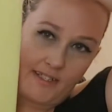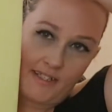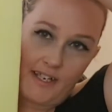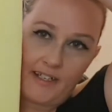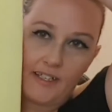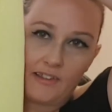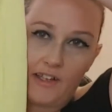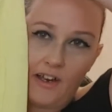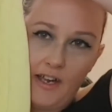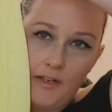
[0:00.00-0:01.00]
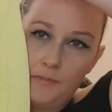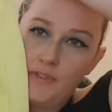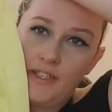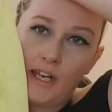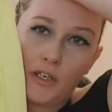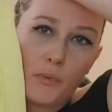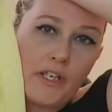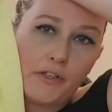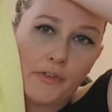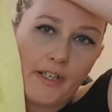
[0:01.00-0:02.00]
It's like a lime yellowy
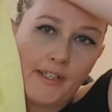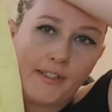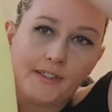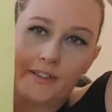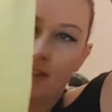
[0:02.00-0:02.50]
green,